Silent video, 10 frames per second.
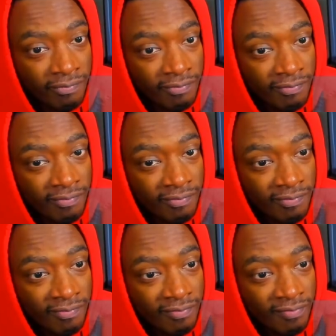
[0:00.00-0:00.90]

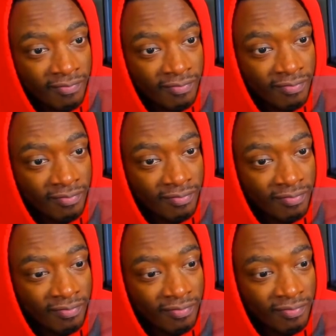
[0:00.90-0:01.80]

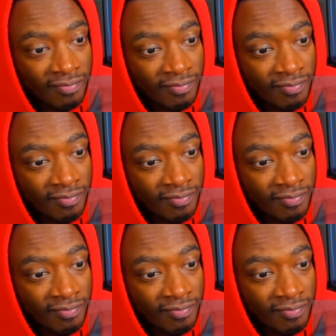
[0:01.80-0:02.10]
(not speaking)